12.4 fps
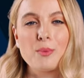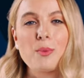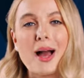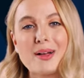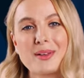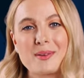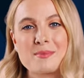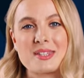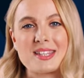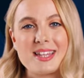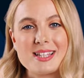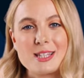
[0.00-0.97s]
Welcome
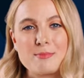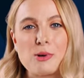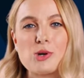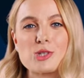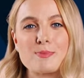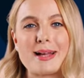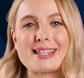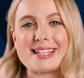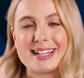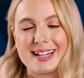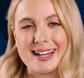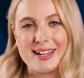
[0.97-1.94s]
to this sports
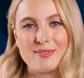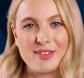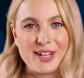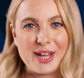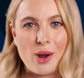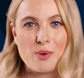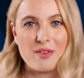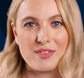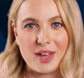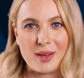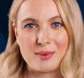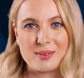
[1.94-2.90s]
betting guide video
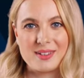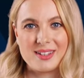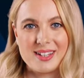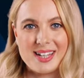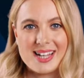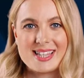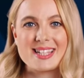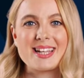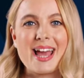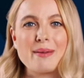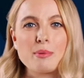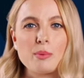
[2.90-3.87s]
review.
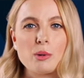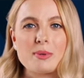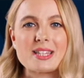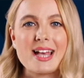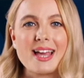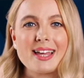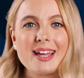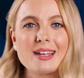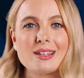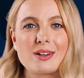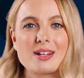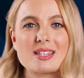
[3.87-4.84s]
Today we will be taking a
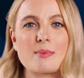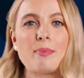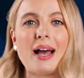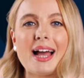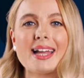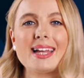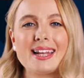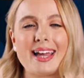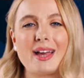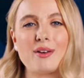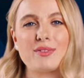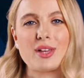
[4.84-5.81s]
look at a
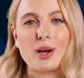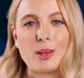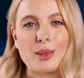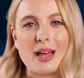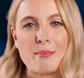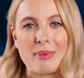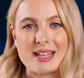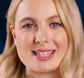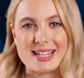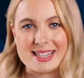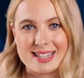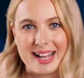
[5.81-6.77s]
pioneer of the online
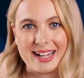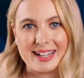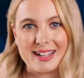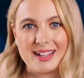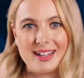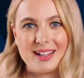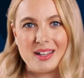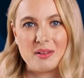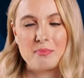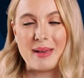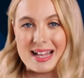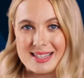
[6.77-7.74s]
betting scene,
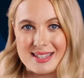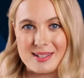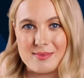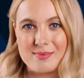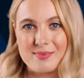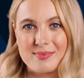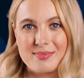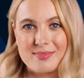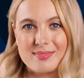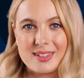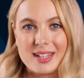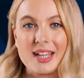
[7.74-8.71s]
Betsson.
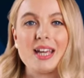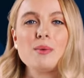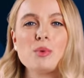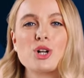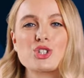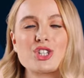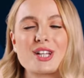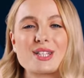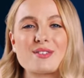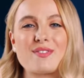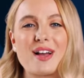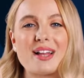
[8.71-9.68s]
Keep watching
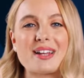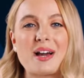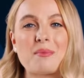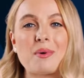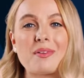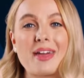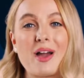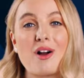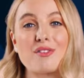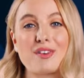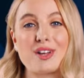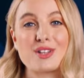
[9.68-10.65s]
to find out what they
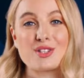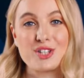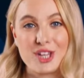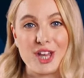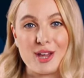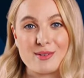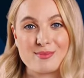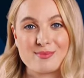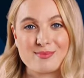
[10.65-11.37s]
offer to you.